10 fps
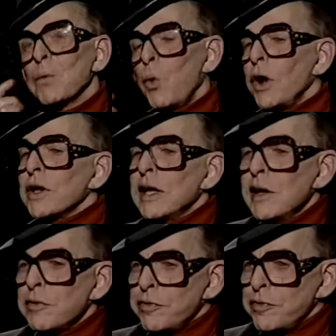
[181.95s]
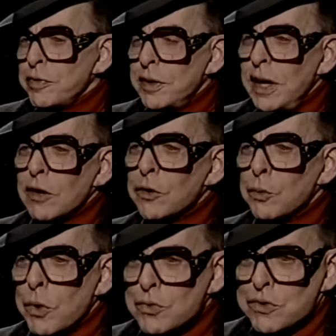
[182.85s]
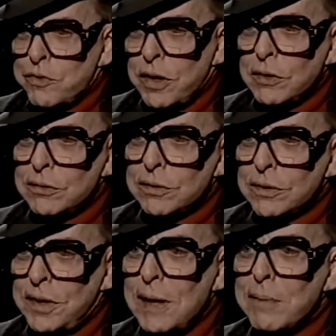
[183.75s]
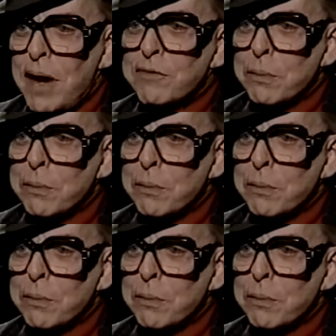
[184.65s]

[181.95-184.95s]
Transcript: then what if Eleanor Roosevelt uh-huh.